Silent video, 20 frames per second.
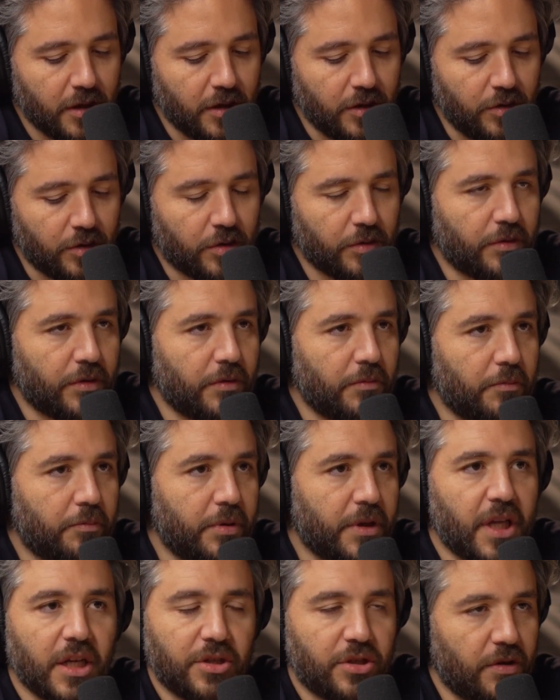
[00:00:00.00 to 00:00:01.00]
you could
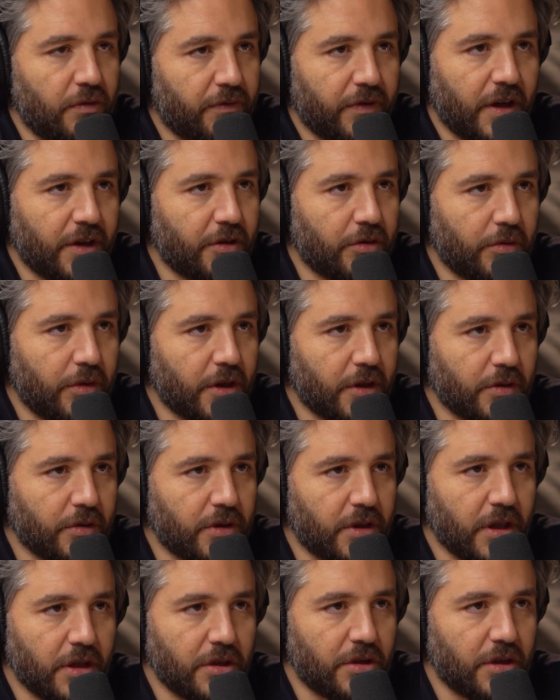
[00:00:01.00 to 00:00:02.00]
potentially find your radio
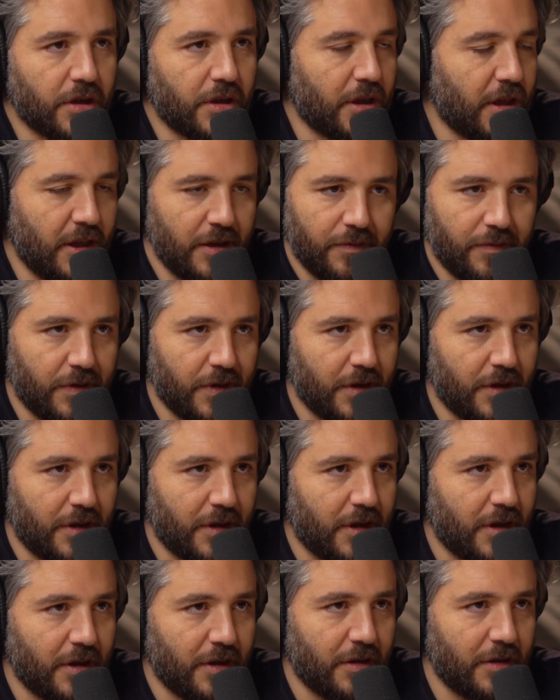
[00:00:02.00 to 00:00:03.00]
station
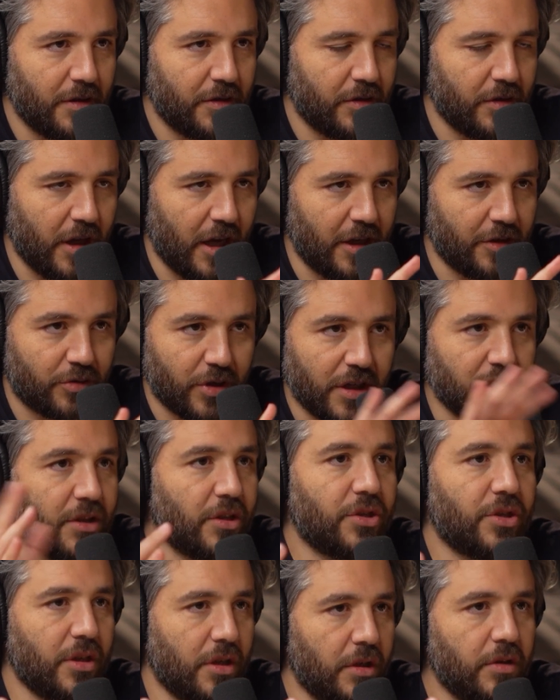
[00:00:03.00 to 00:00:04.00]
even and
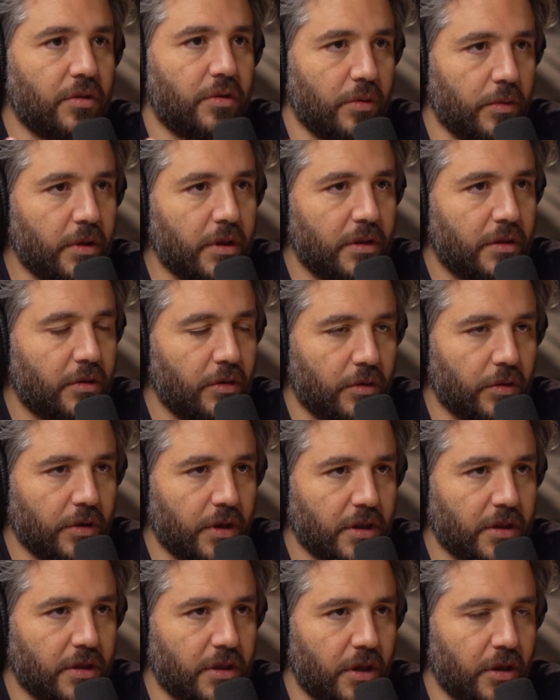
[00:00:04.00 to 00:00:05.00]
transition into it. You don't
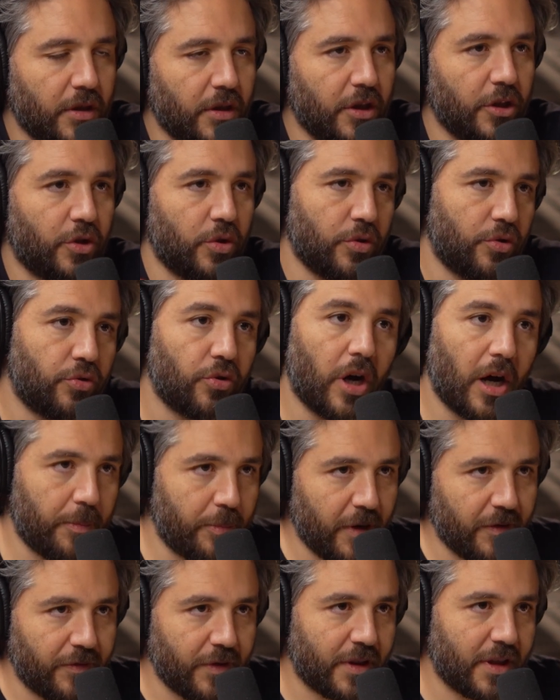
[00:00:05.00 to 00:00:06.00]
necessarily need to
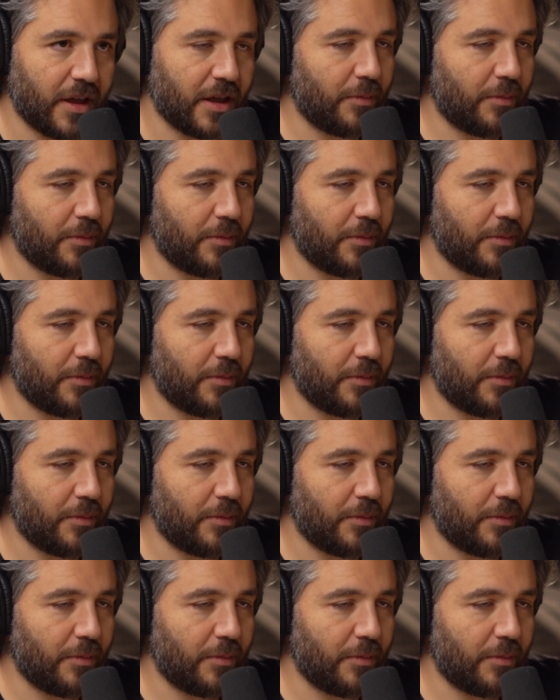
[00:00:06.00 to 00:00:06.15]
drop everything.